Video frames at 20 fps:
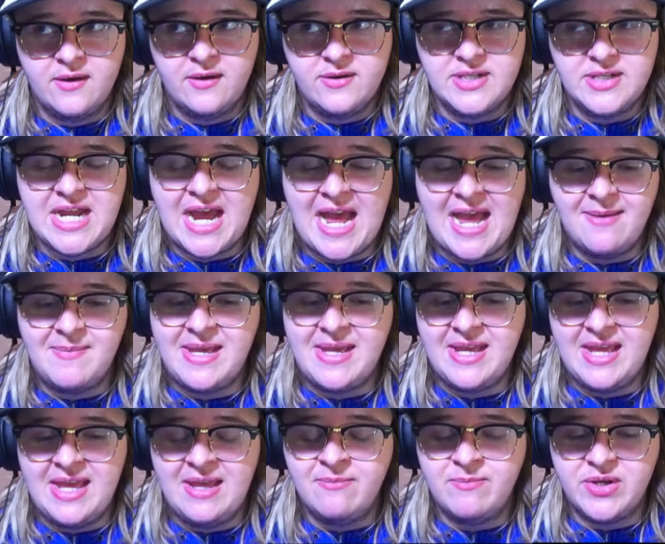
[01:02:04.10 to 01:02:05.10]

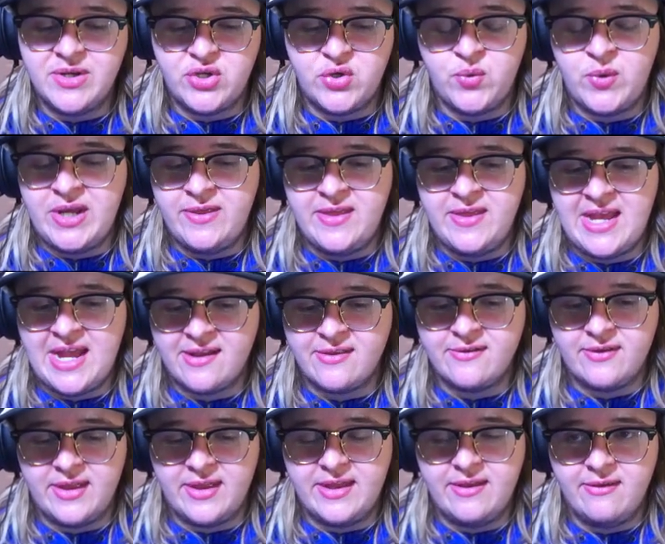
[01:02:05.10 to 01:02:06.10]
timing in between the
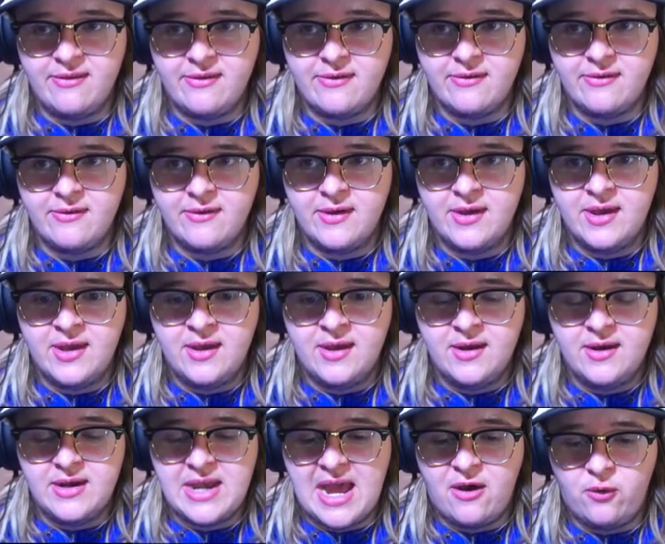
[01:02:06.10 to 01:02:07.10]
excellence
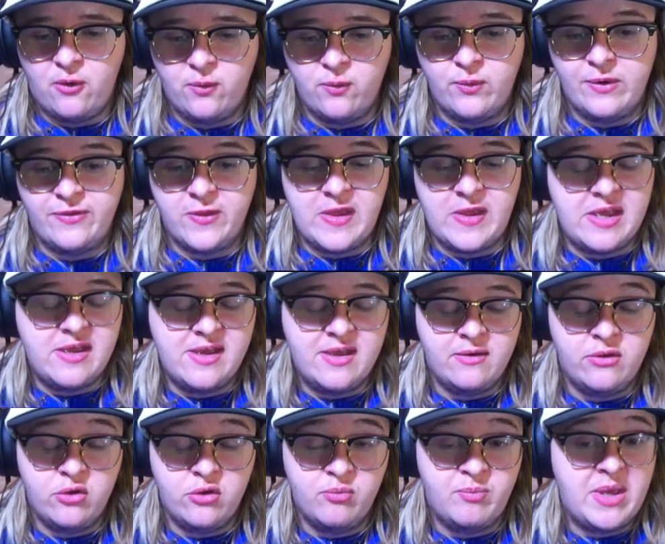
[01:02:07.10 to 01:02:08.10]
now, with the
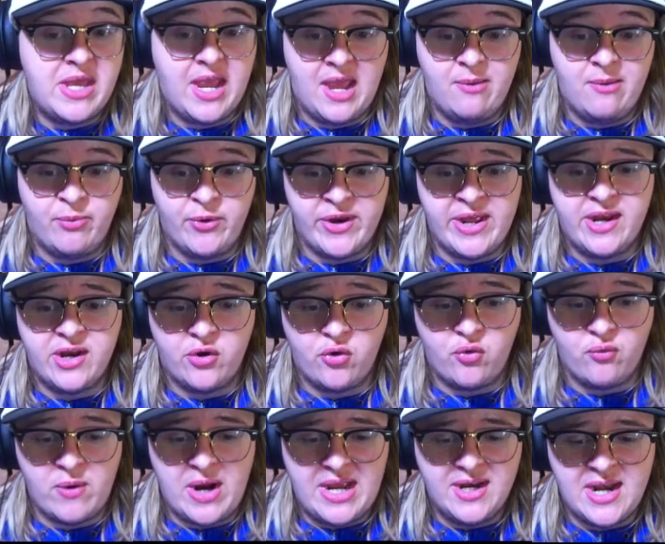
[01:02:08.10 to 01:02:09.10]
you being able to hit
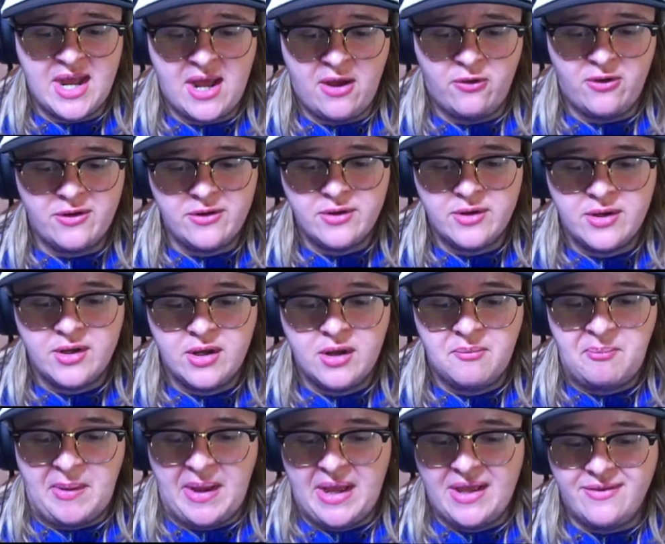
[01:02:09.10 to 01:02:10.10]
it great now.
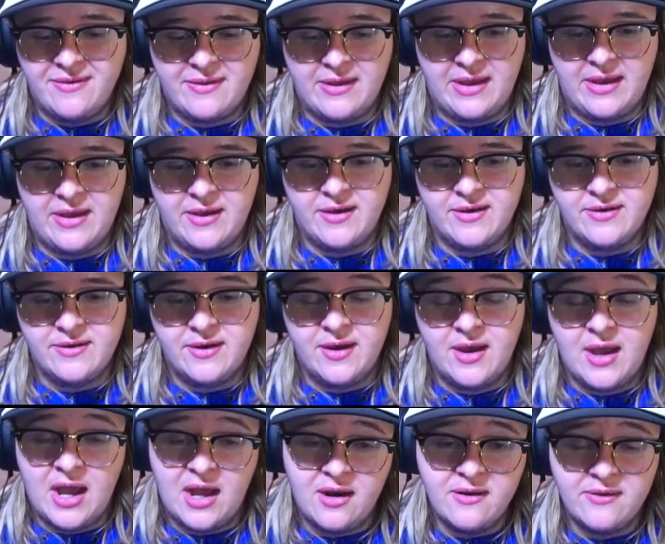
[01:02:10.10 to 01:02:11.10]
But
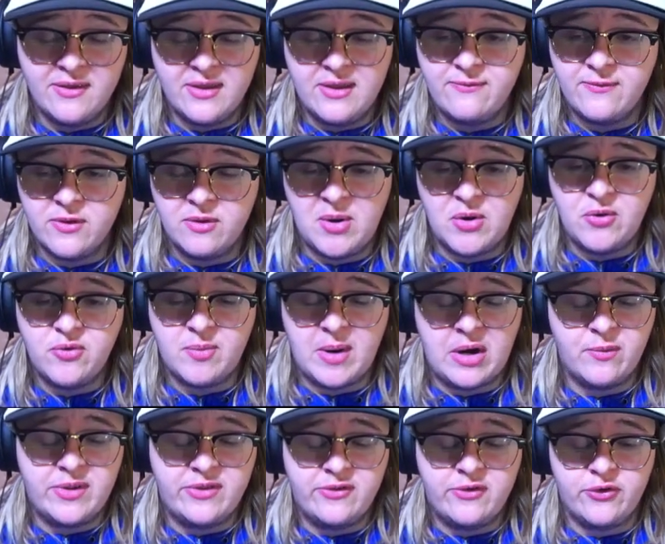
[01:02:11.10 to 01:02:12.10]
honestly, for the most
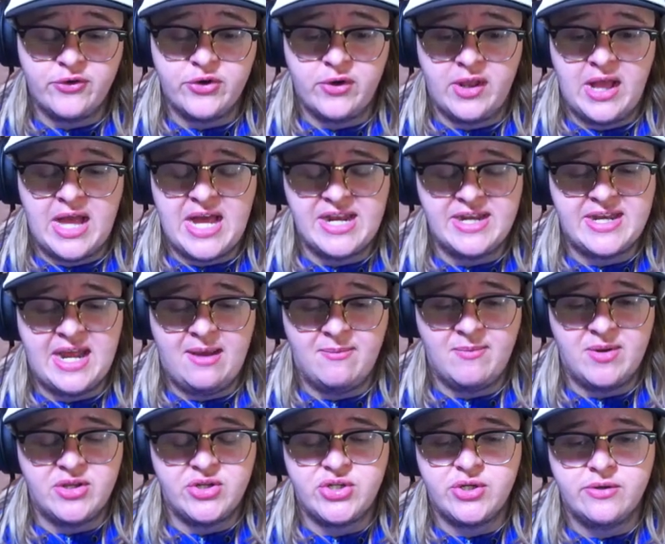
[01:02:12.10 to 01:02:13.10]
part, we still do a lot of
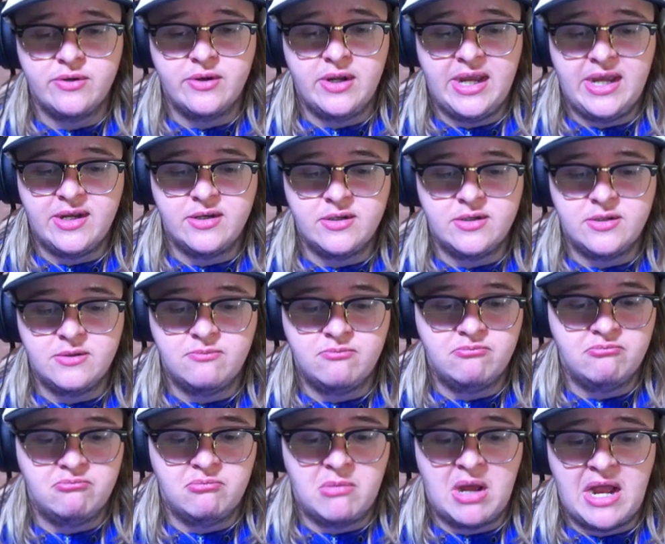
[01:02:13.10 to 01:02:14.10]
damage, and
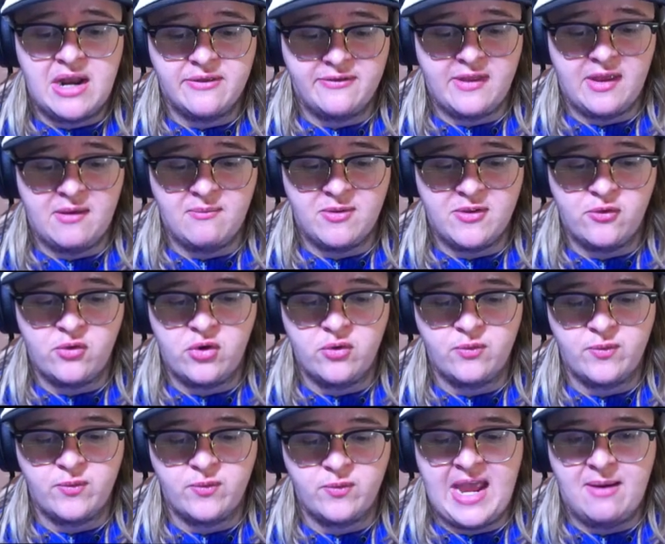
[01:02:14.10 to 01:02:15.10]
honestly, I'm still
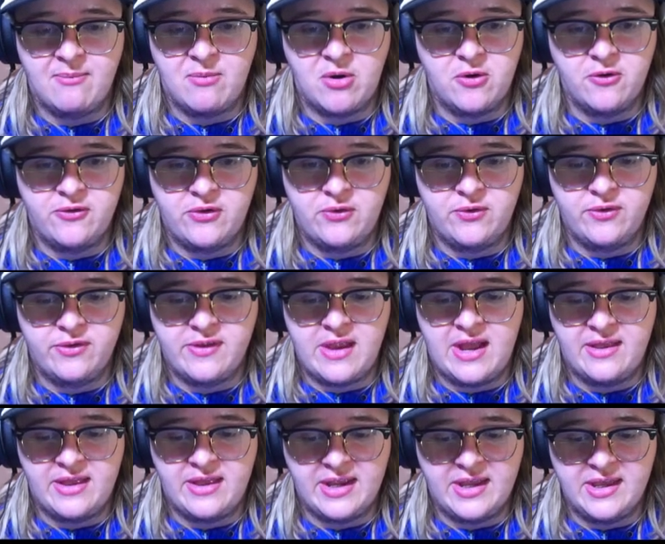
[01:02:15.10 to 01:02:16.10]
good with the hammer, so it's
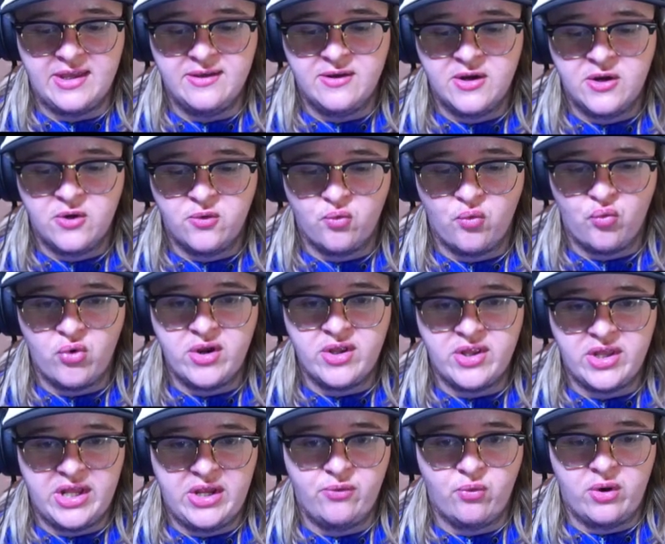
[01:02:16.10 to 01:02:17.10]
not like it
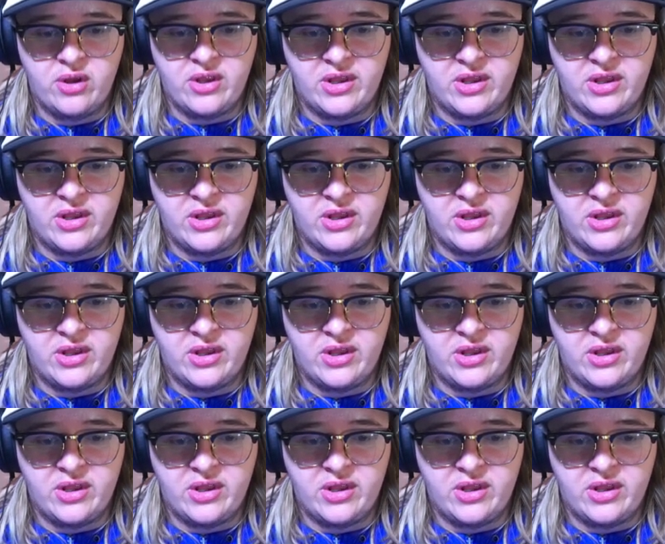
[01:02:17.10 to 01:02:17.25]
really